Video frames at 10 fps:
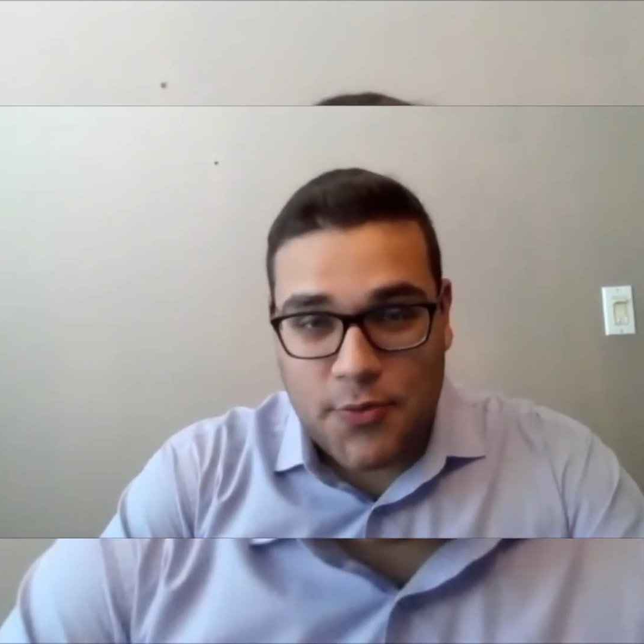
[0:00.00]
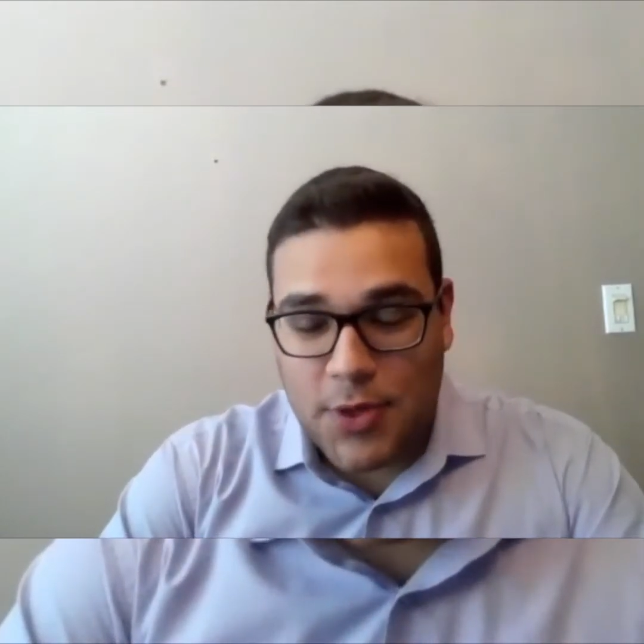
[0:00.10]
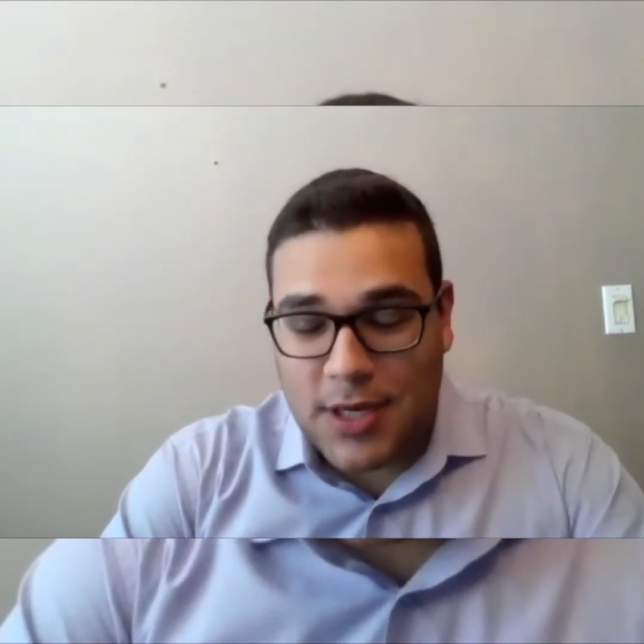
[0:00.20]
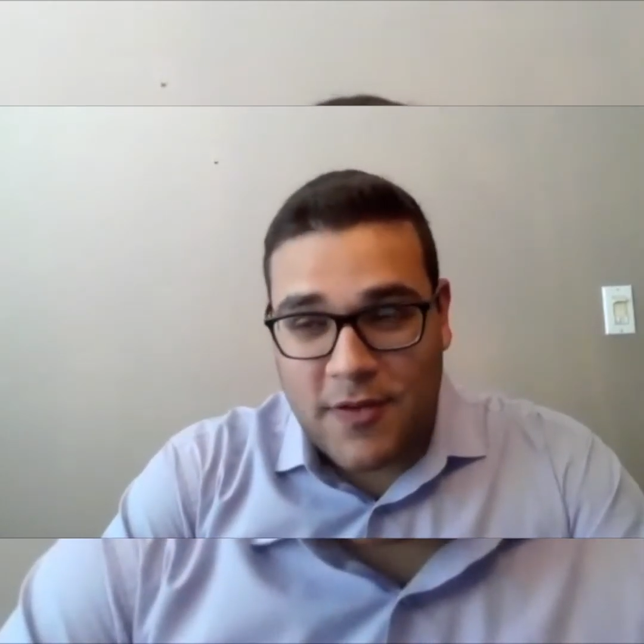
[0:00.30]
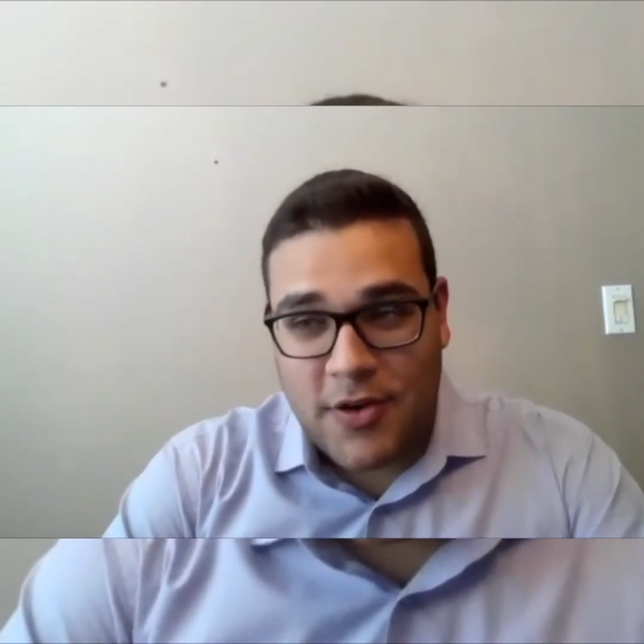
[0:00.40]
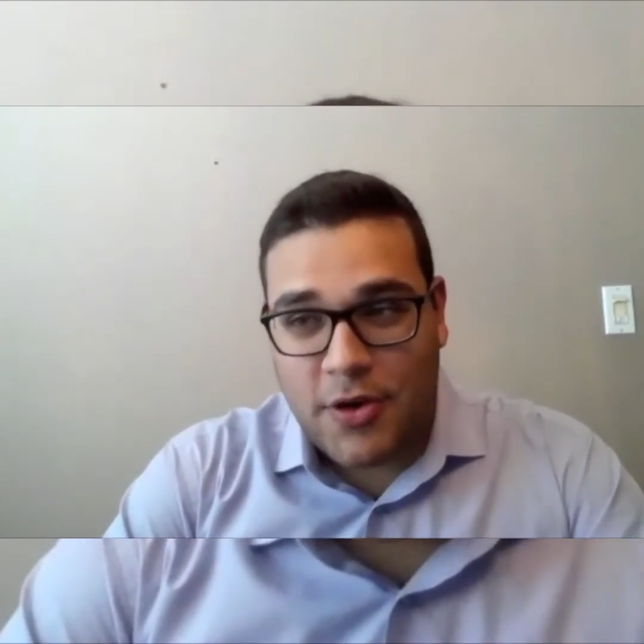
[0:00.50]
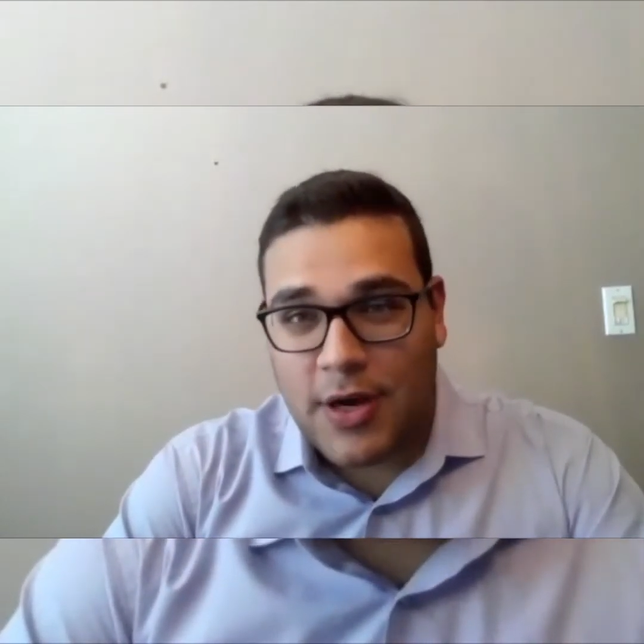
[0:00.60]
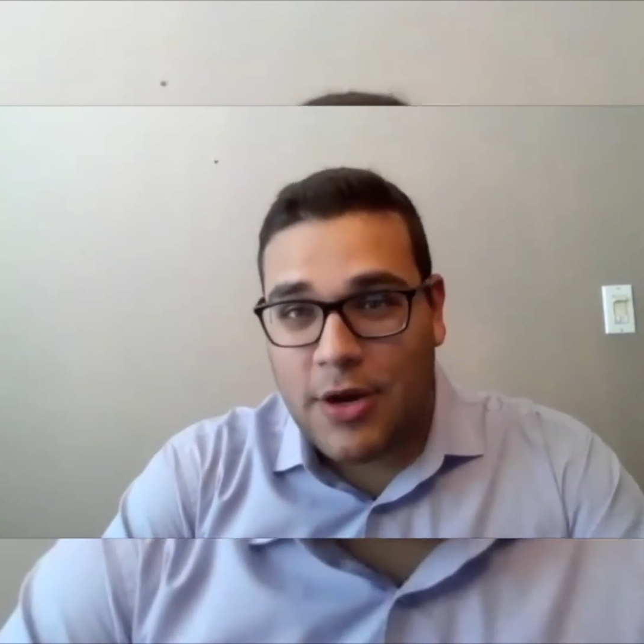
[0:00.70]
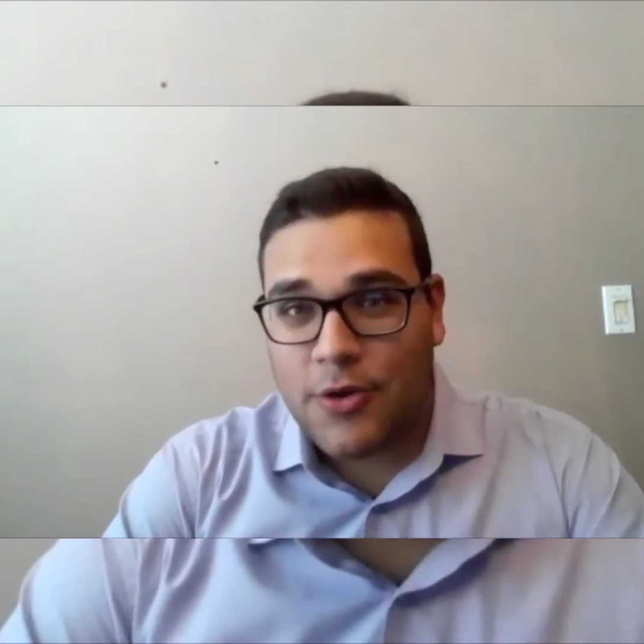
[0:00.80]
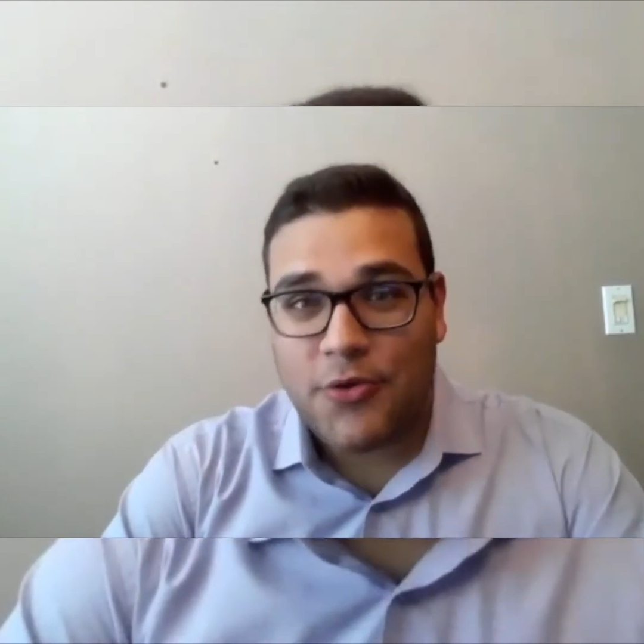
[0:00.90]
You never know
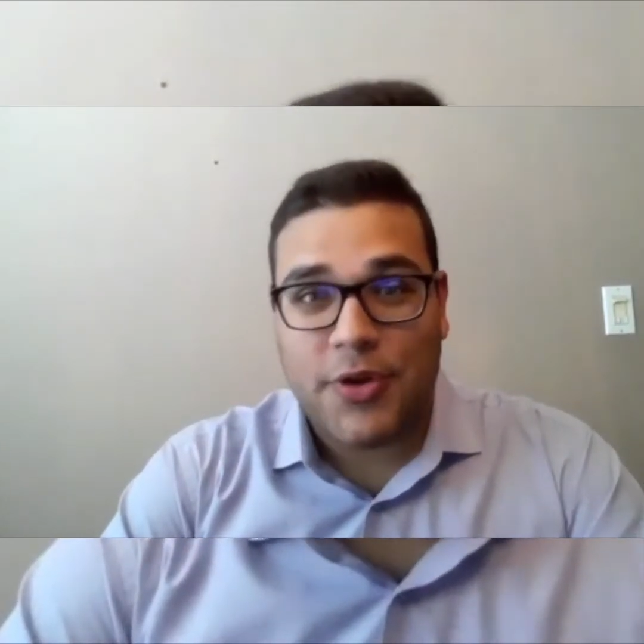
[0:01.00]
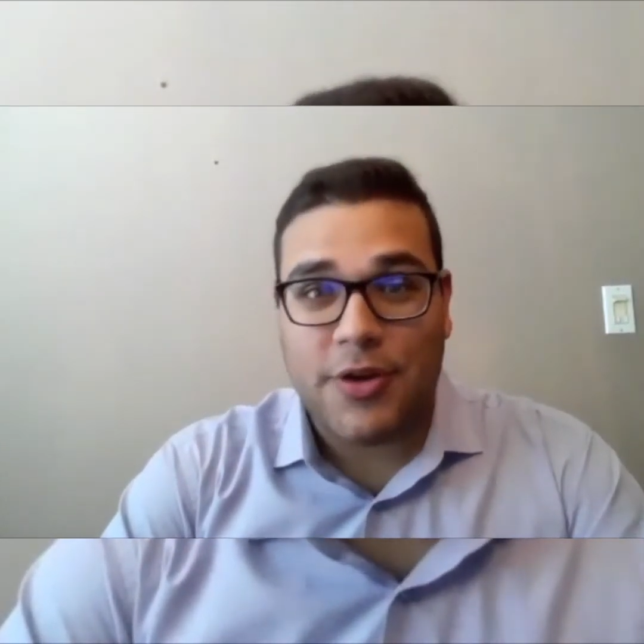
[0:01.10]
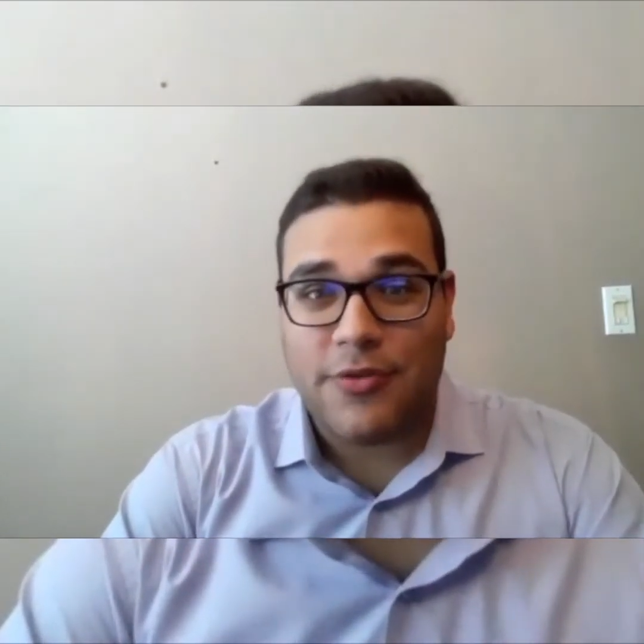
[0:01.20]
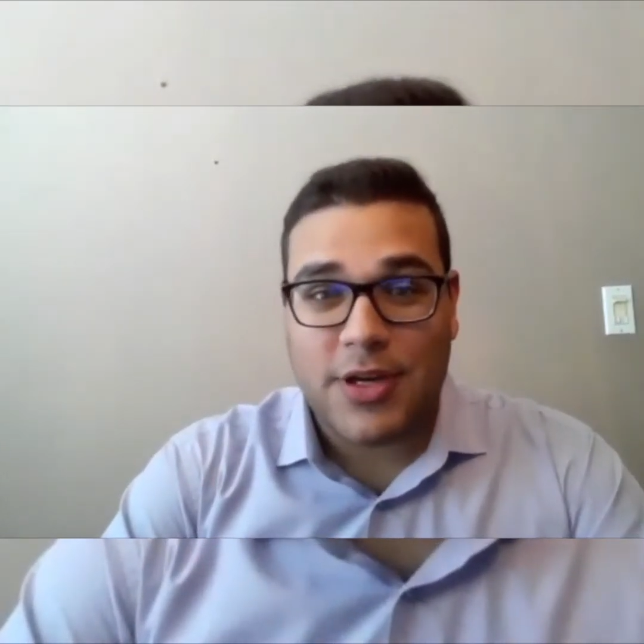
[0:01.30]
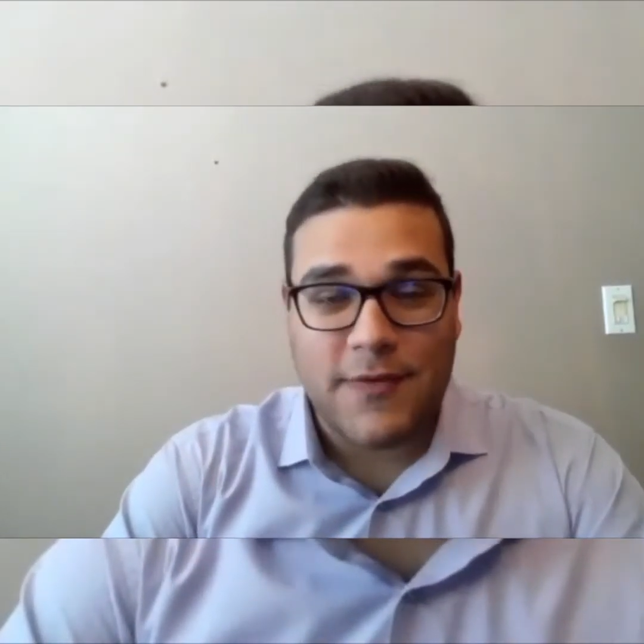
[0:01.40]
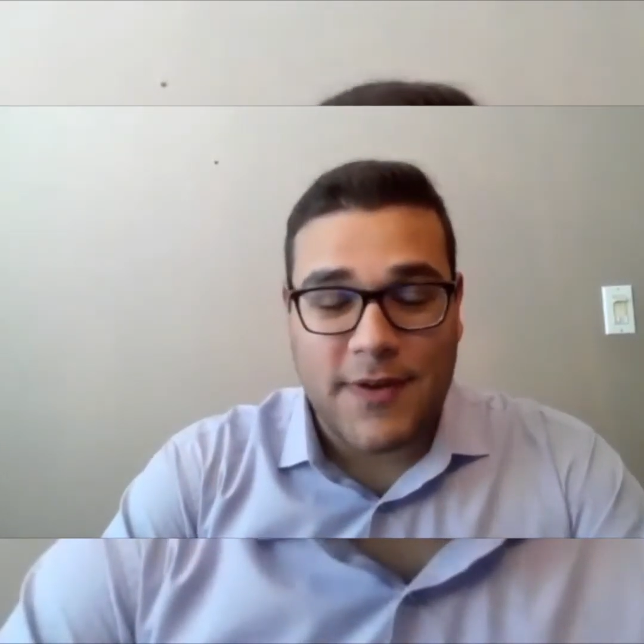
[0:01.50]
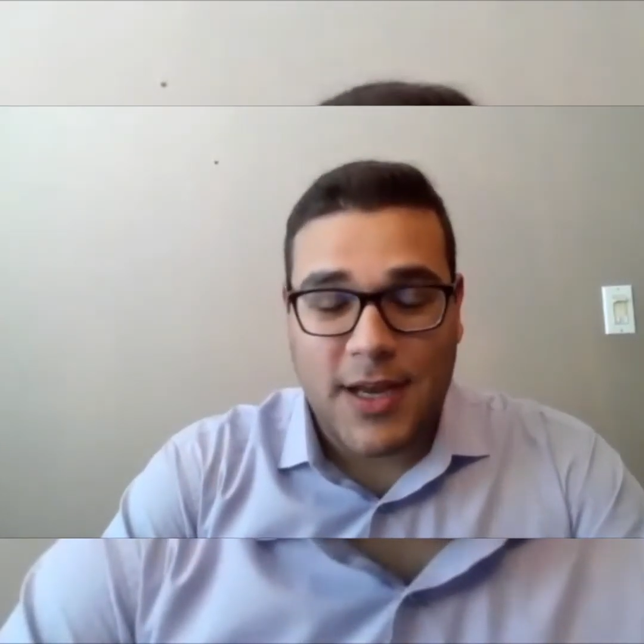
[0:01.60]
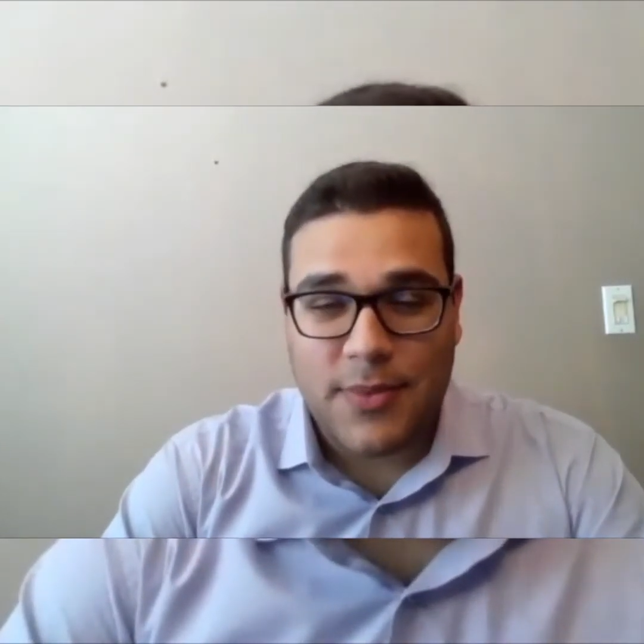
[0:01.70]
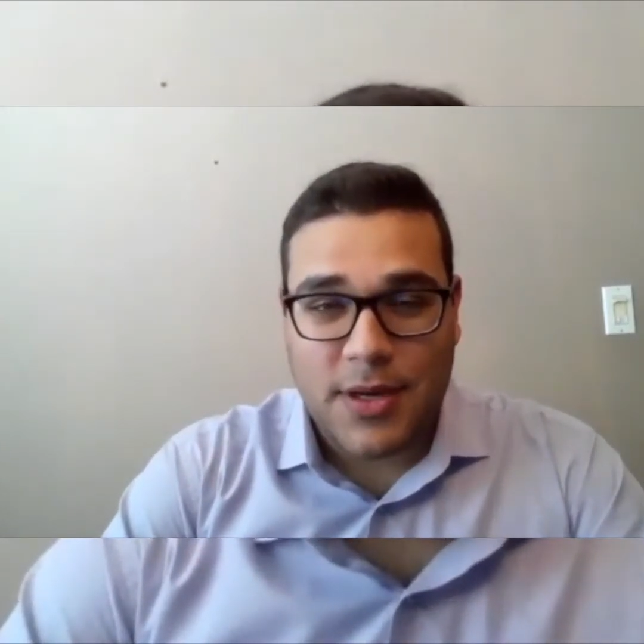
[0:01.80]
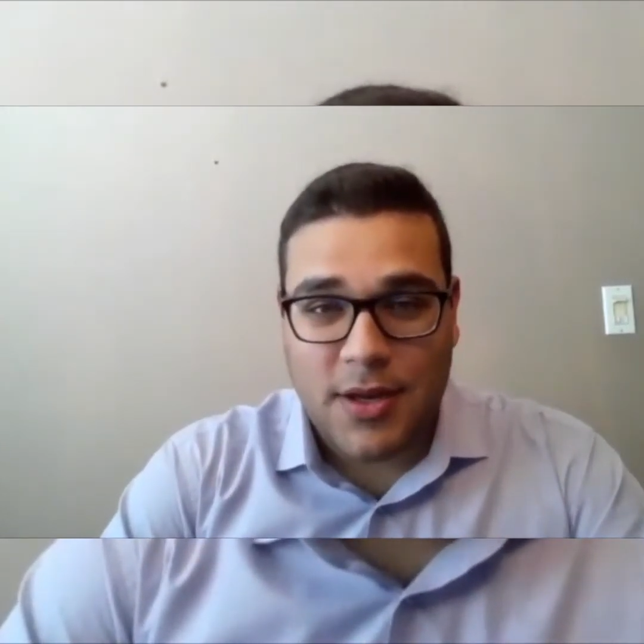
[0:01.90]
how a career
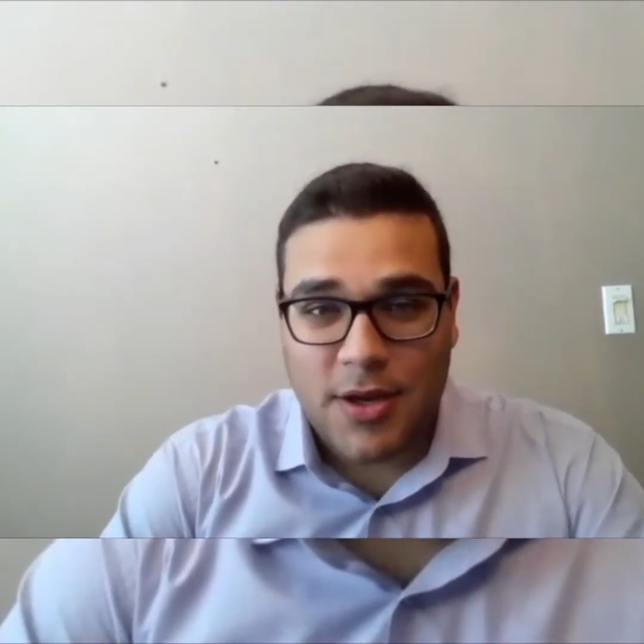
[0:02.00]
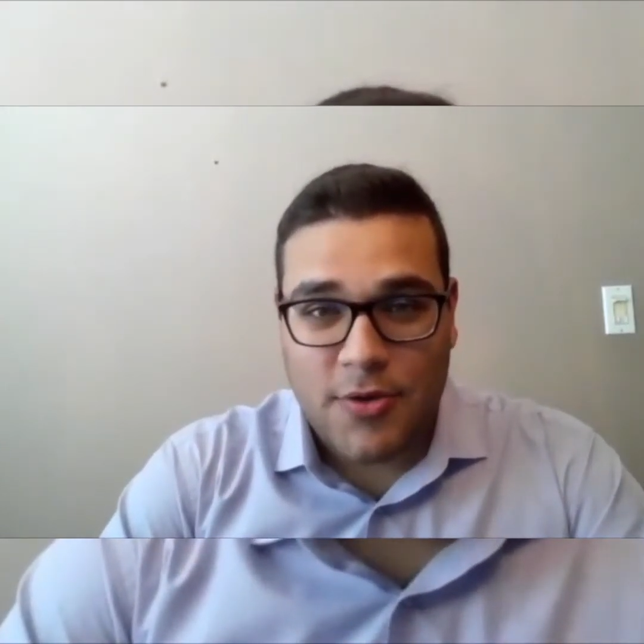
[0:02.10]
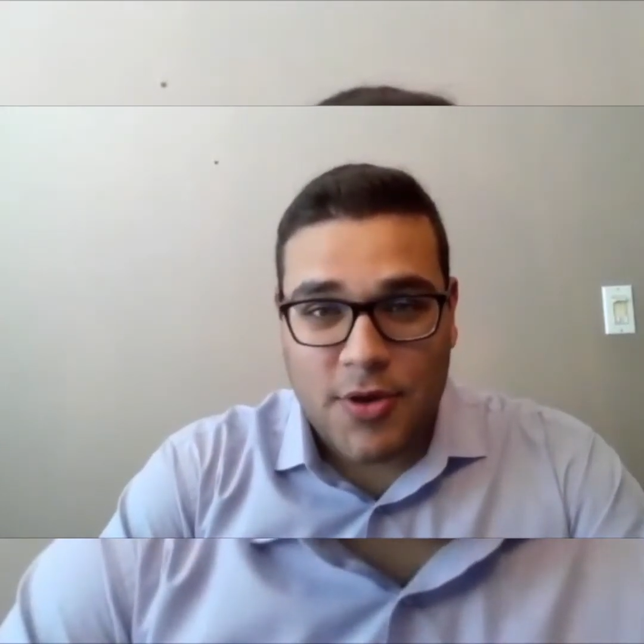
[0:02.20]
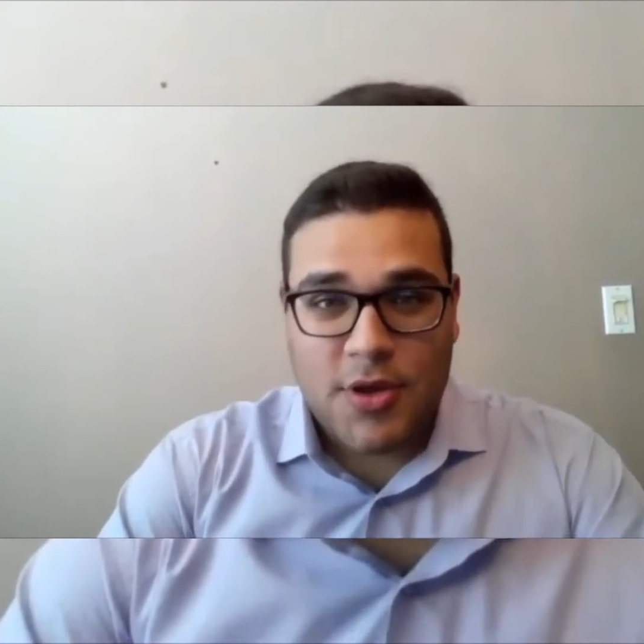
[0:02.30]
redefinement can go.